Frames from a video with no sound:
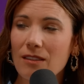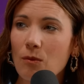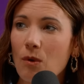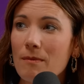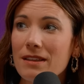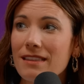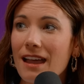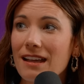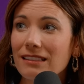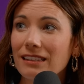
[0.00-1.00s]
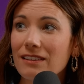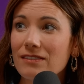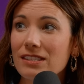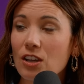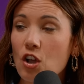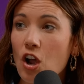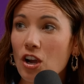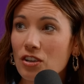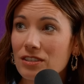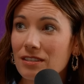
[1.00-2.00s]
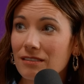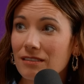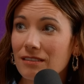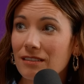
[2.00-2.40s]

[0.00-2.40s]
The woman that leaves the cart